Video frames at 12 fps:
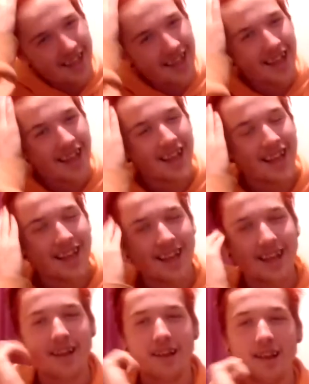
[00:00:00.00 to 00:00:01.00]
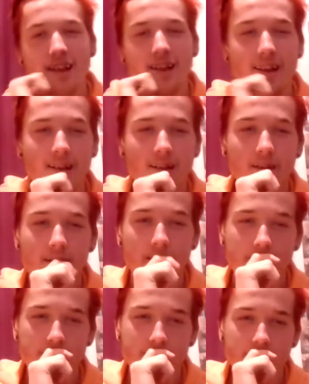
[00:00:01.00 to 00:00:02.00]

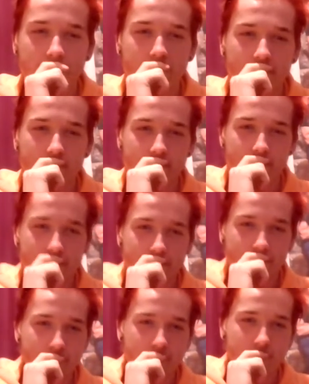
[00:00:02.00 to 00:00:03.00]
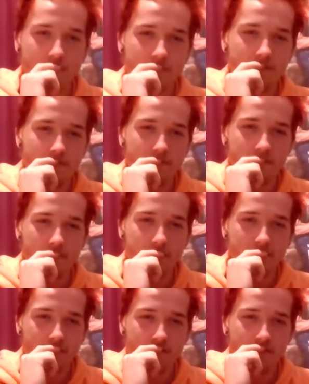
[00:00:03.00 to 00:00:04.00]

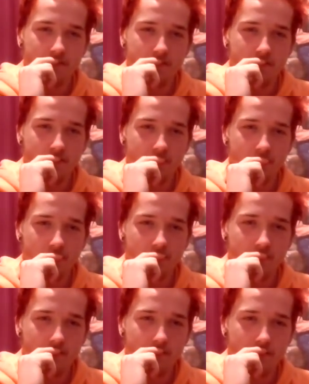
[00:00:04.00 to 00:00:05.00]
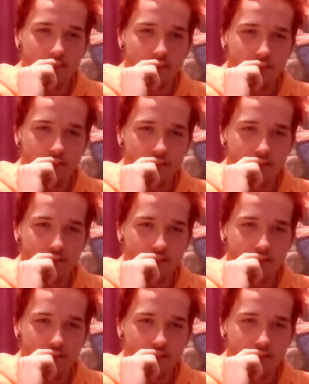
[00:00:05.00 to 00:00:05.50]
This person isn't speaking.